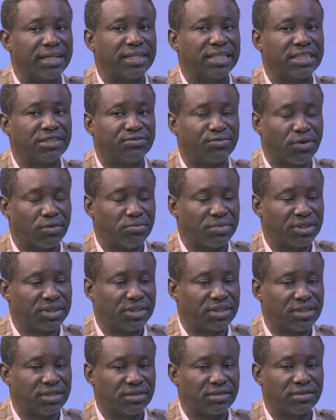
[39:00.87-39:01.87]
is
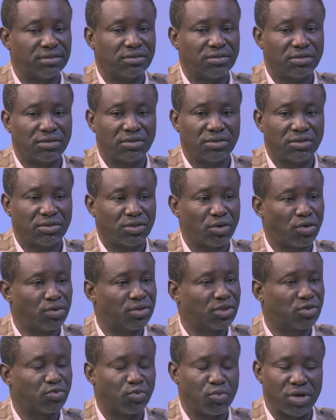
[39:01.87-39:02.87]
vomiting,
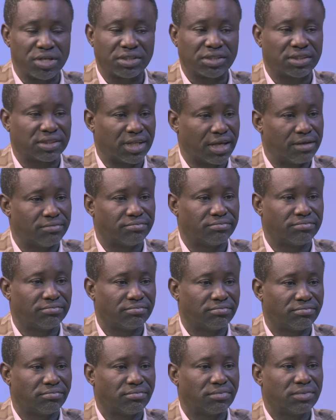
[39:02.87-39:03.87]
don't waste time.
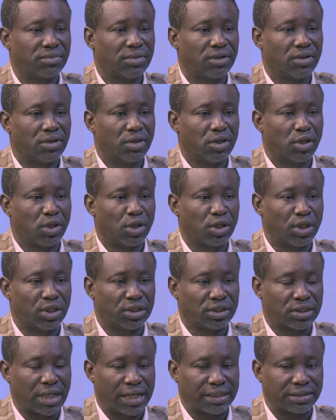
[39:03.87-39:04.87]
It
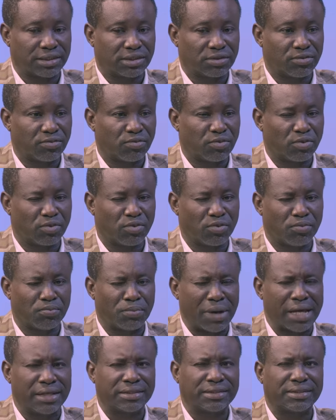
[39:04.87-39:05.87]
has,
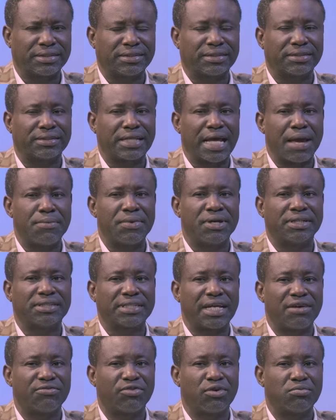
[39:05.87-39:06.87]
by time a
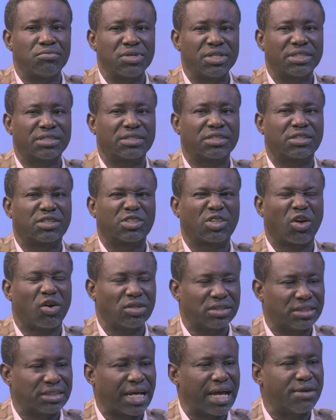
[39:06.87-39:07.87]
child vomits,
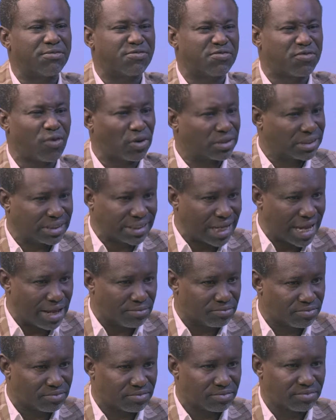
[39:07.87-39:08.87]
third time, fourth time,
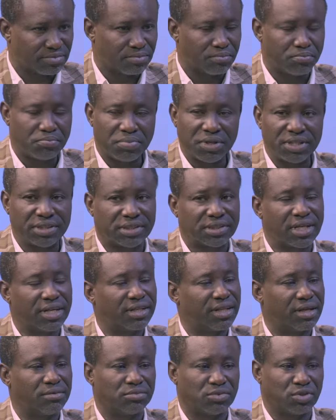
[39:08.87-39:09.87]
please take
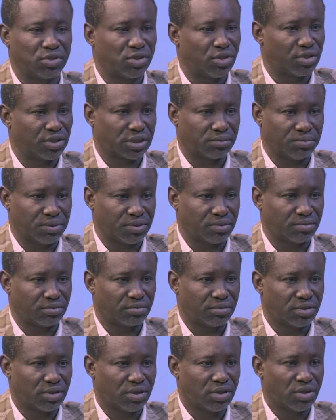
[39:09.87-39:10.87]
them to the hospital.
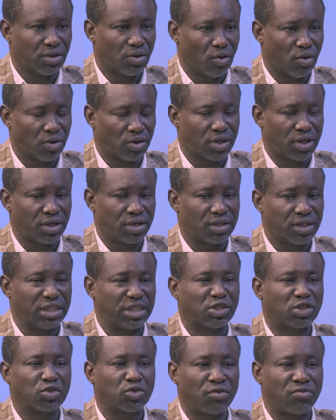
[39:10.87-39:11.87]
Okay. okay, it's
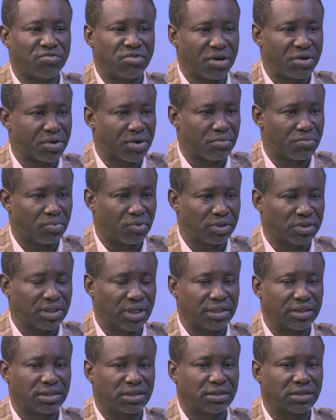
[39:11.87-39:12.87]
so very
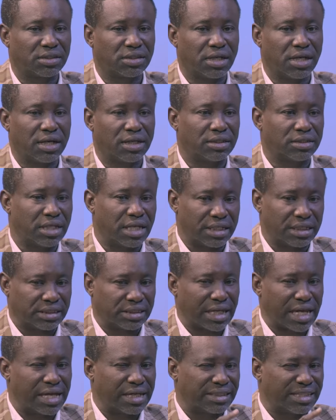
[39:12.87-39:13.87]
important uh, a
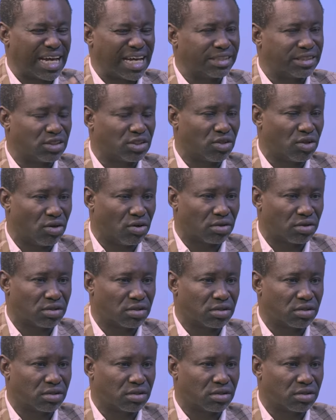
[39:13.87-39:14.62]
child that young